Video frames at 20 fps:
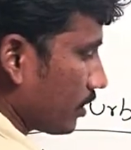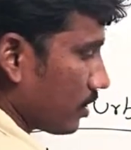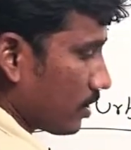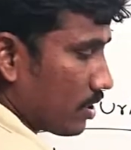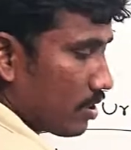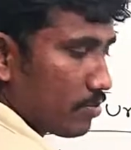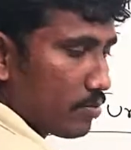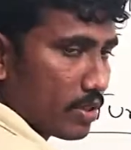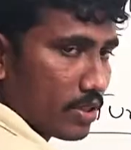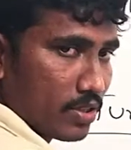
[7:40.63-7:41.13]
the
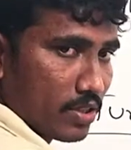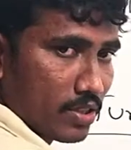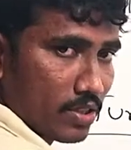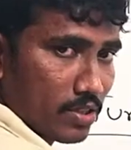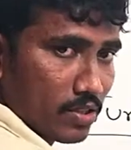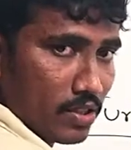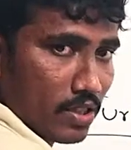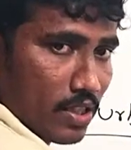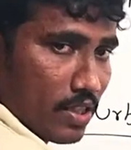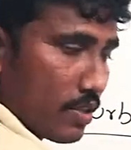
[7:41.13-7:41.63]
compressor
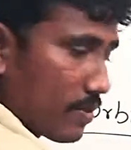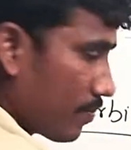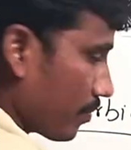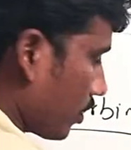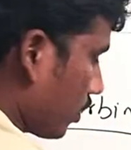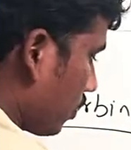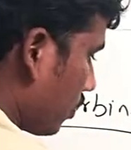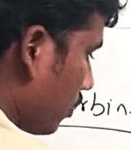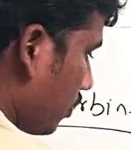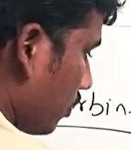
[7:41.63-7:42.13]

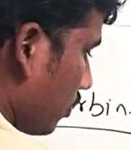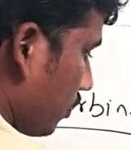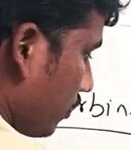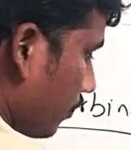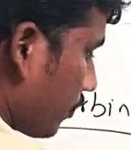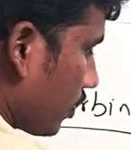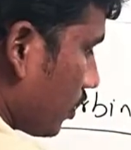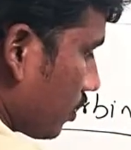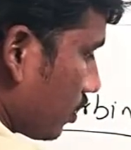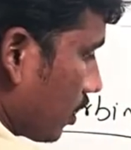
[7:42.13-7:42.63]
uh,
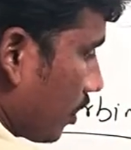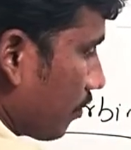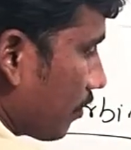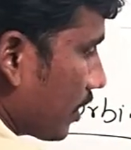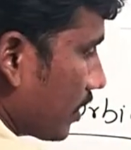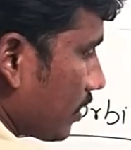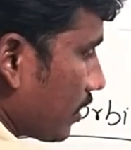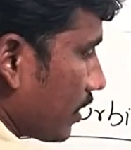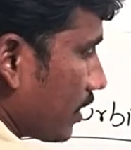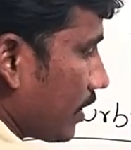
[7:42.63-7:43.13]

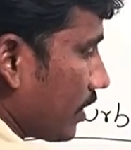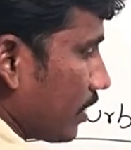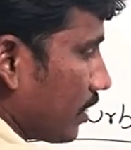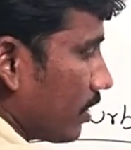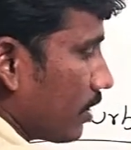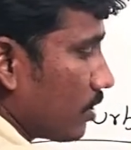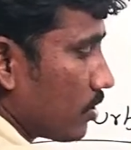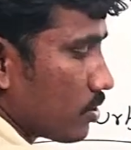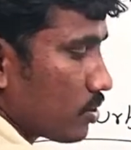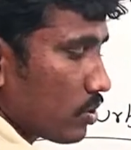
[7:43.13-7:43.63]
compressor
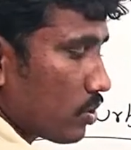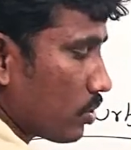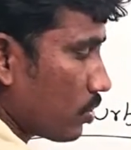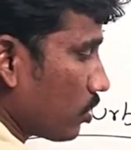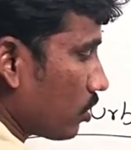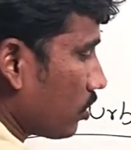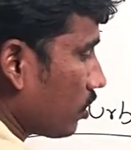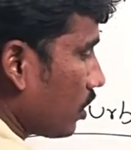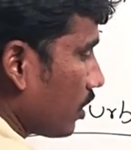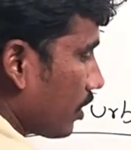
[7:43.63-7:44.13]
here. So
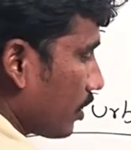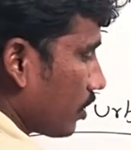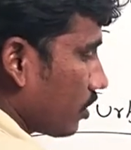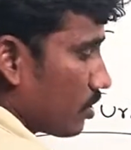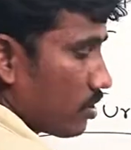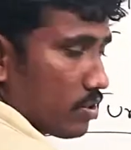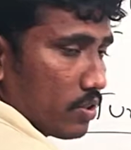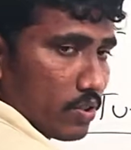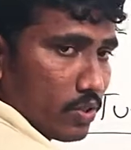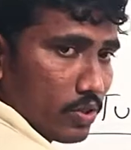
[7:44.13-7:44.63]

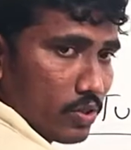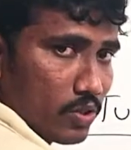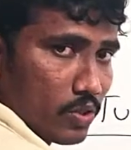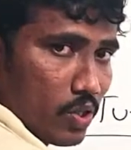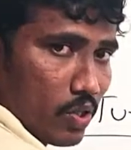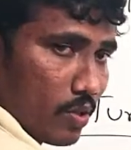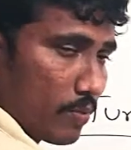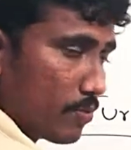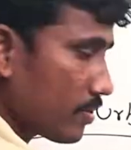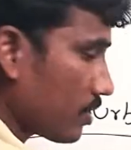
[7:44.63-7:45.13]
uh, you
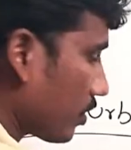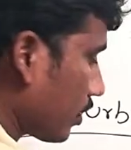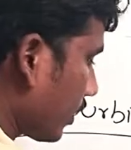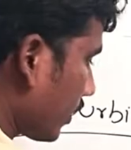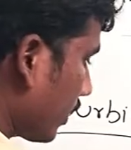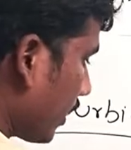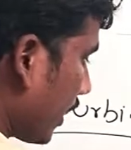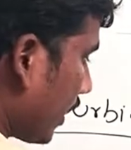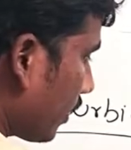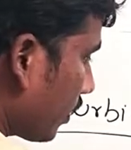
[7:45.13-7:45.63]
are observing
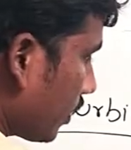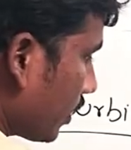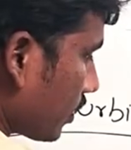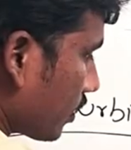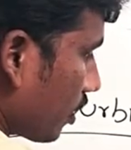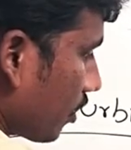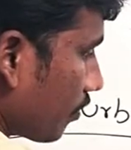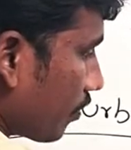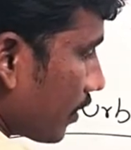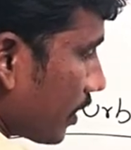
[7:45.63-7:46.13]
that this
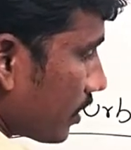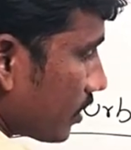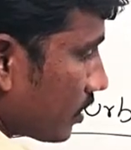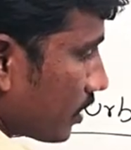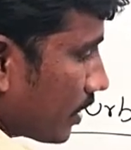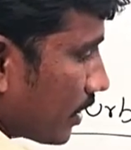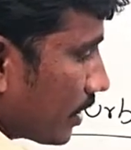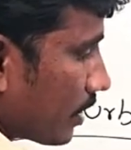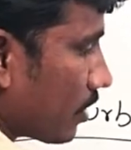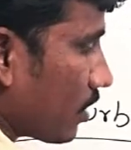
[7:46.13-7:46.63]

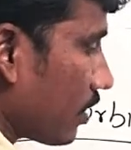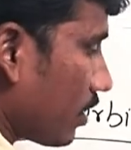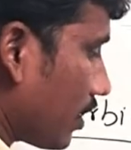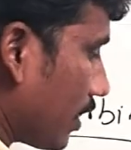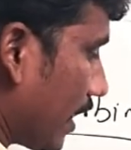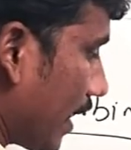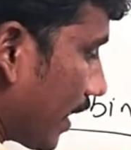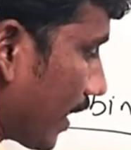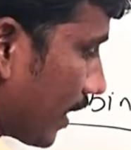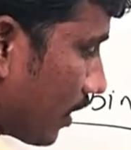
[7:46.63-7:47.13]
compressor uh,
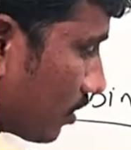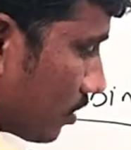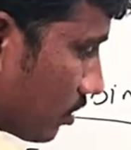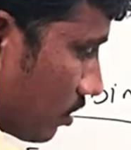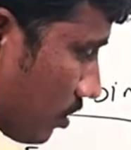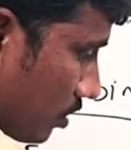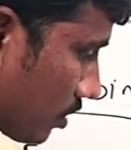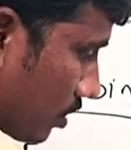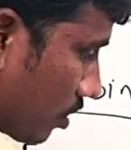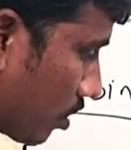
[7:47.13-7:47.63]
that is
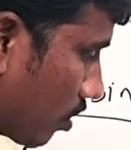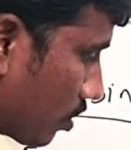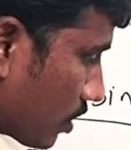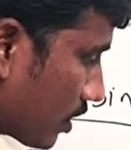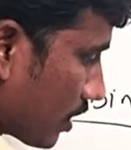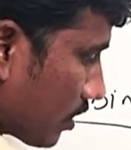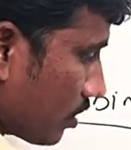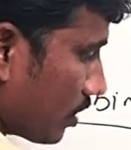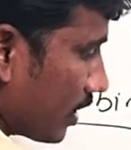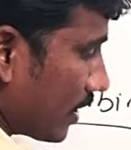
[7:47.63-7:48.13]
uh,
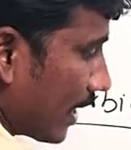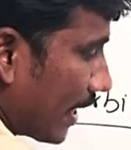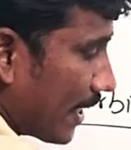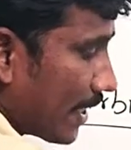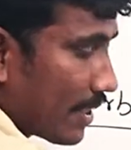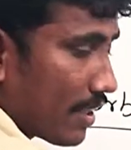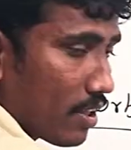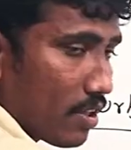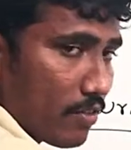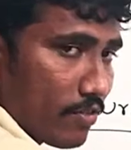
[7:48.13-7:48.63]
process that
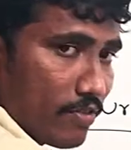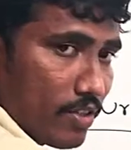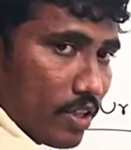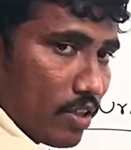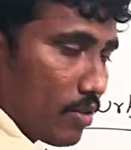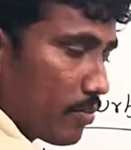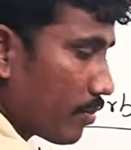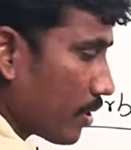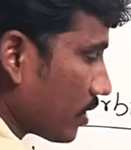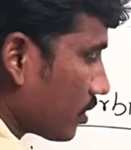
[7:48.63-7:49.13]
area of the
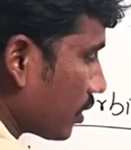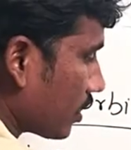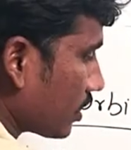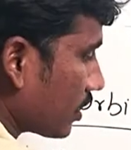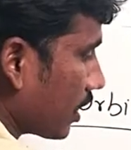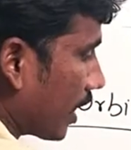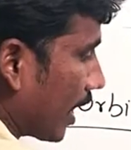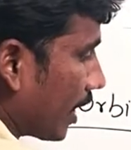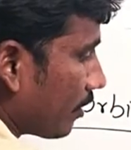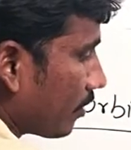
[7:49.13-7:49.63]
compressor is
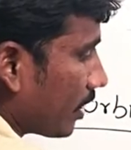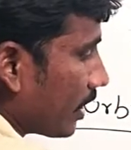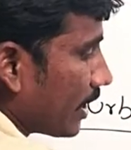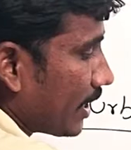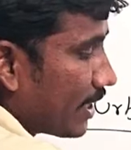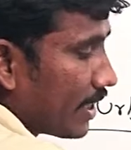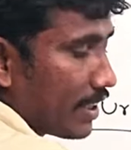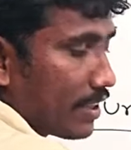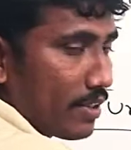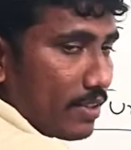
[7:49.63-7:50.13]
gradually
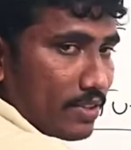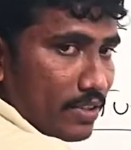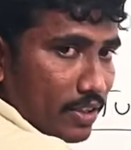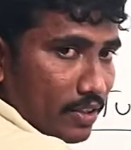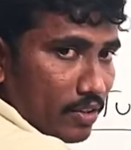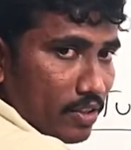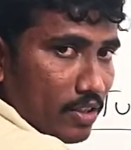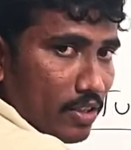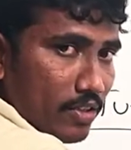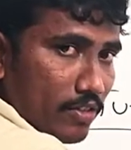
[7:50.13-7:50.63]

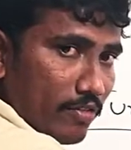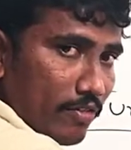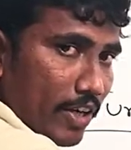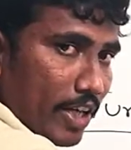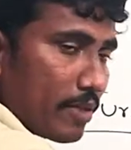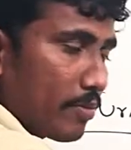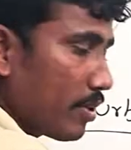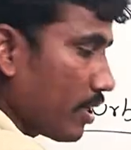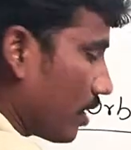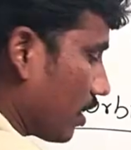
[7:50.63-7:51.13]
decreasing.
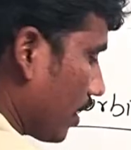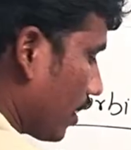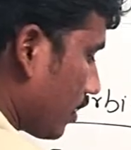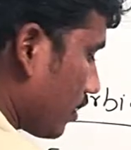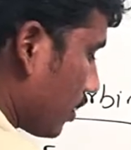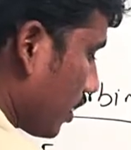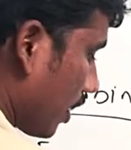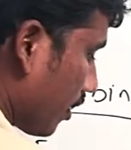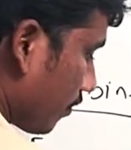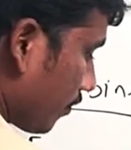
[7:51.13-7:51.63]
Why?
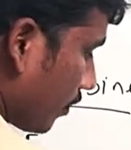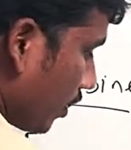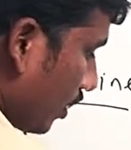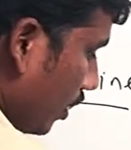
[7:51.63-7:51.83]
Because I am